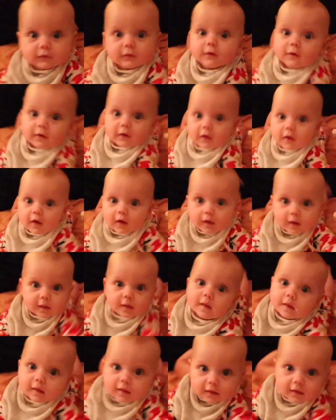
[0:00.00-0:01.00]
up from another
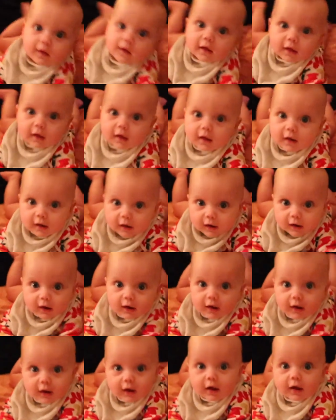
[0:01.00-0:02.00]
nap.
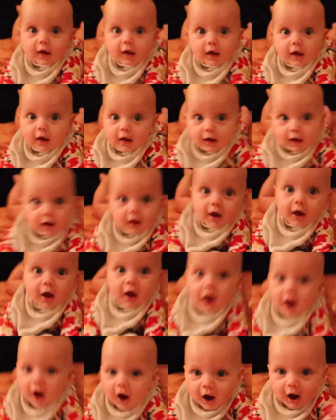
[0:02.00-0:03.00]
You want to
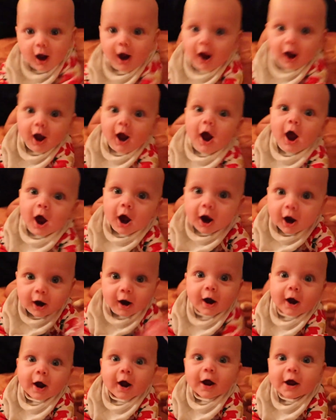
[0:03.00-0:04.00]
decorate?
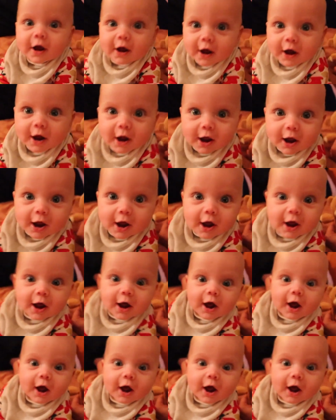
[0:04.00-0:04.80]
You want to finish